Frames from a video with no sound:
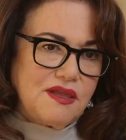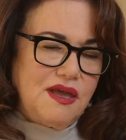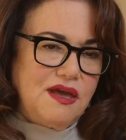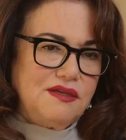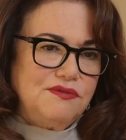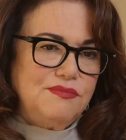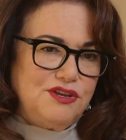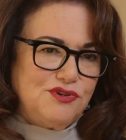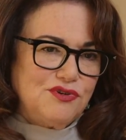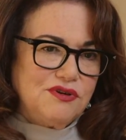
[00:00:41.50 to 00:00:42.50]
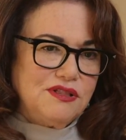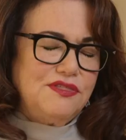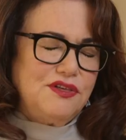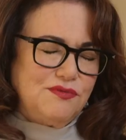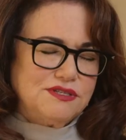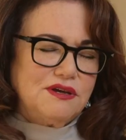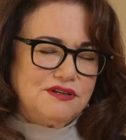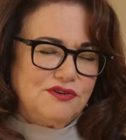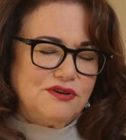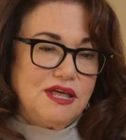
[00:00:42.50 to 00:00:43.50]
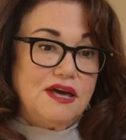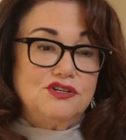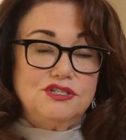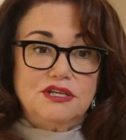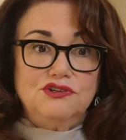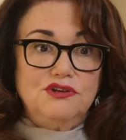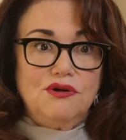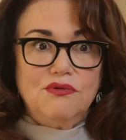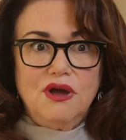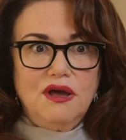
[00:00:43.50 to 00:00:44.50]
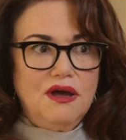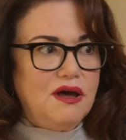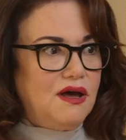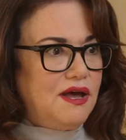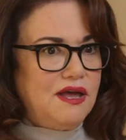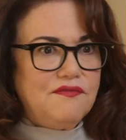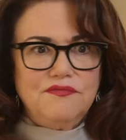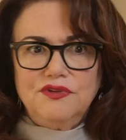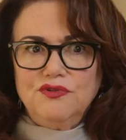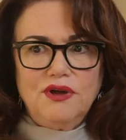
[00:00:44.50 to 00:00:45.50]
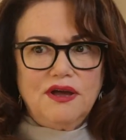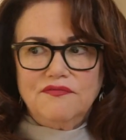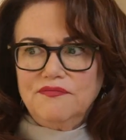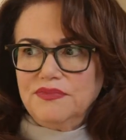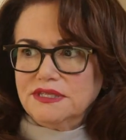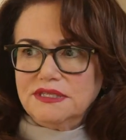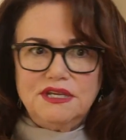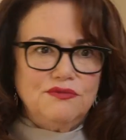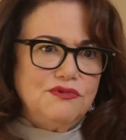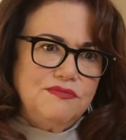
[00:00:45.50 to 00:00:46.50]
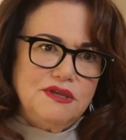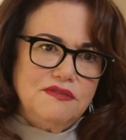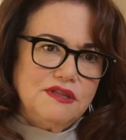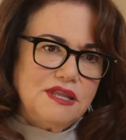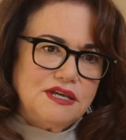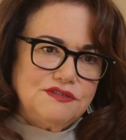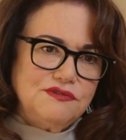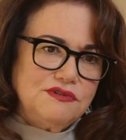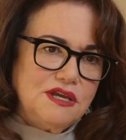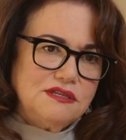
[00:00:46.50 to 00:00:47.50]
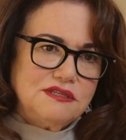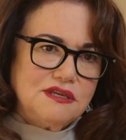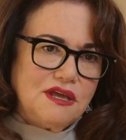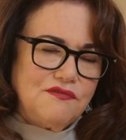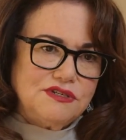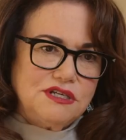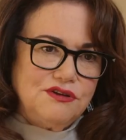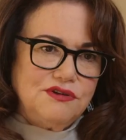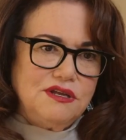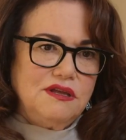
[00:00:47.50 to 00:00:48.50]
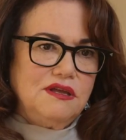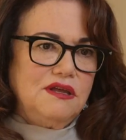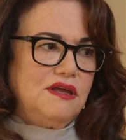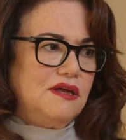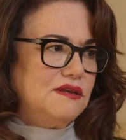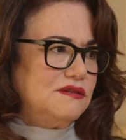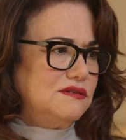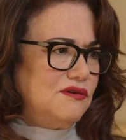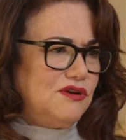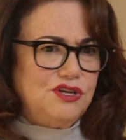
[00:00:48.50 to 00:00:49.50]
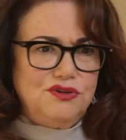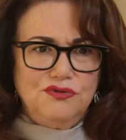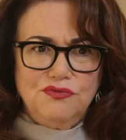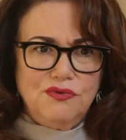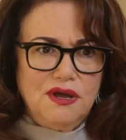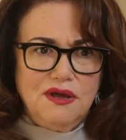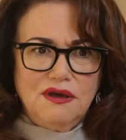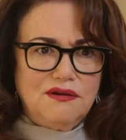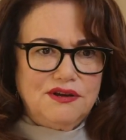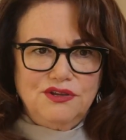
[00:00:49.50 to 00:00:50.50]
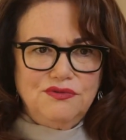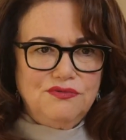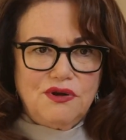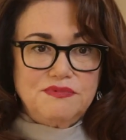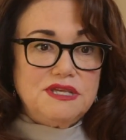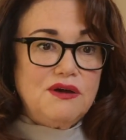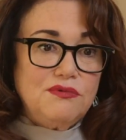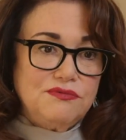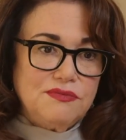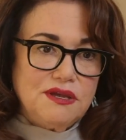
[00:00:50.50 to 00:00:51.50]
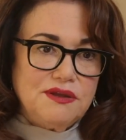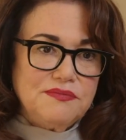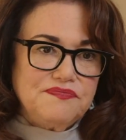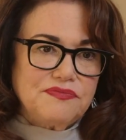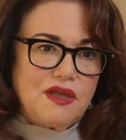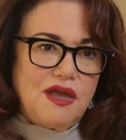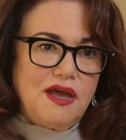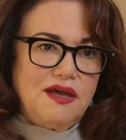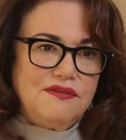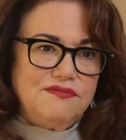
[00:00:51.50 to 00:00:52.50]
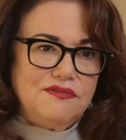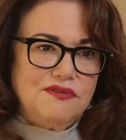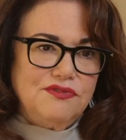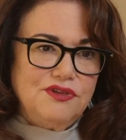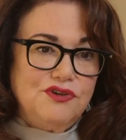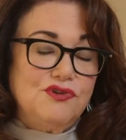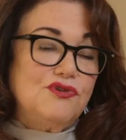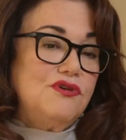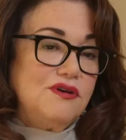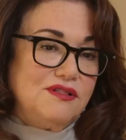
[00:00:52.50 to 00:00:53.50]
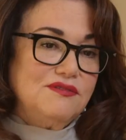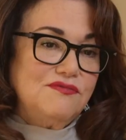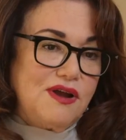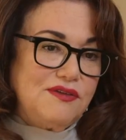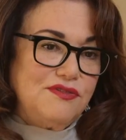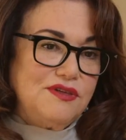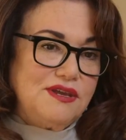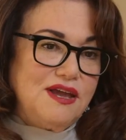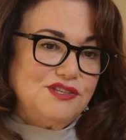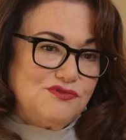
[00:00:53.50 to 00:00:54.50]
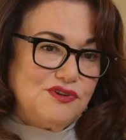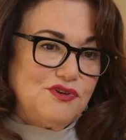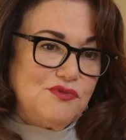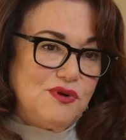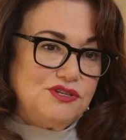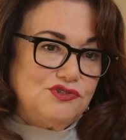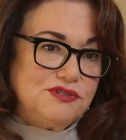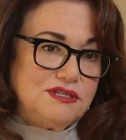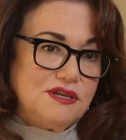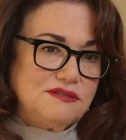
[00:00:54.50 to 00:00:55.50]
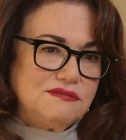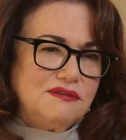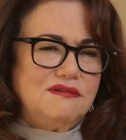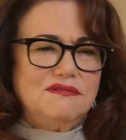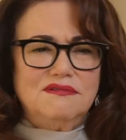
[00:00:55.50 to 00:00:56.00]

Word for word: and uh, the mean girl. I think it was Odd Girl Out, and she said, "You know, I have you haven't been sitting with me in the last few days at the cafeteria, and are you are you upset with me?" And the girl, rather than answering her question, says, oh,